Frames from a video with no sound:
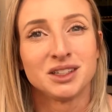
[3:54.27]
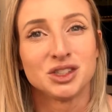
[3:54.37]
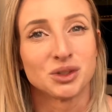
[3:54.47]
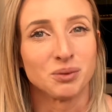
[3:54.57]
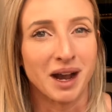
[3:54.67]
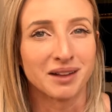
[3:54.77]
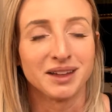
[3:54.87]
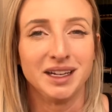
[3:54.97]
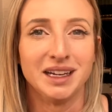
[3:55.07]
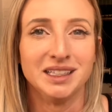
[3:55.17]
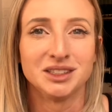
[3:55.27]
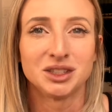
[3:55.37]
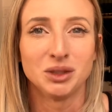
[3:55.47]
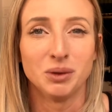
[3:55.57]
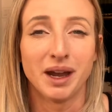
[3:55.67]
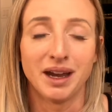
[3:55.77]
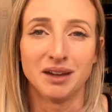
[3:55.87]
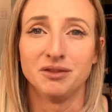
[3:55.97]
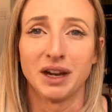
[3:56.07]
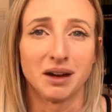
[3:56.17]
directly into a
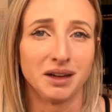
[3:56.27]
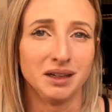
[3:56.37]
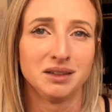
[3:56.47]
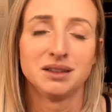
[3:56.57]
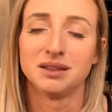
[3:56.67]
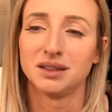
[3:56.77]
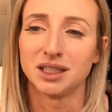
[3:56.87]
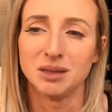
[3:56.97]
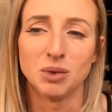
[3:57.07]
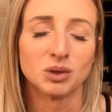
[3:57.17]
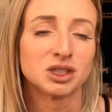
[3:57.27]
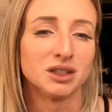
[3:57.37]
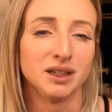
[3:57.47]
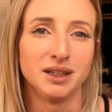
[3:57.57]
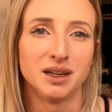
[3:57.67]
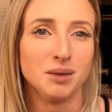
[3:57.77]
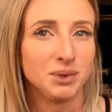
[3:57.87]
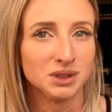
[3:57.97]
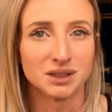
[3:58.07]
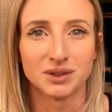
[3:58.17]
very emotionally
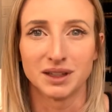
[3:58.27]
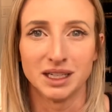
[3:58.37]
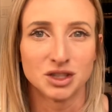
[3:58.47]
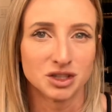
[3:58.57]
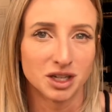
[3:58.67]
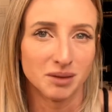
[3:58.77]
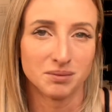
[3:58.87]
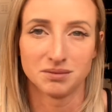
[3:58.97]
abusive relationship.